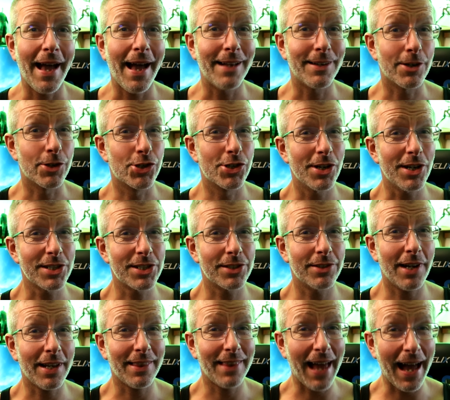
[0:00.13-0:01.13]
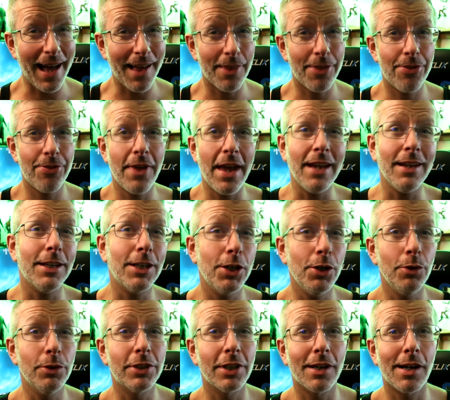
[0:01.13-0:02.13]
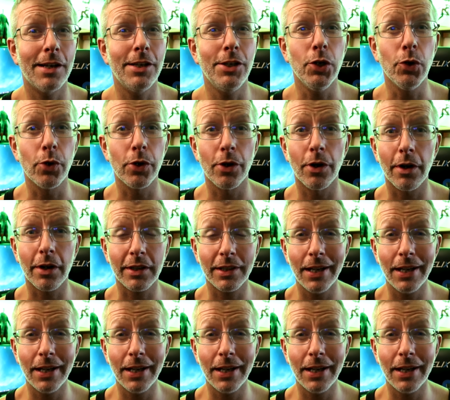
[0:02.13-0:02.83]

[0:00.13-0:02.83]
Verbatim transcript: And just like that, thank you to the New York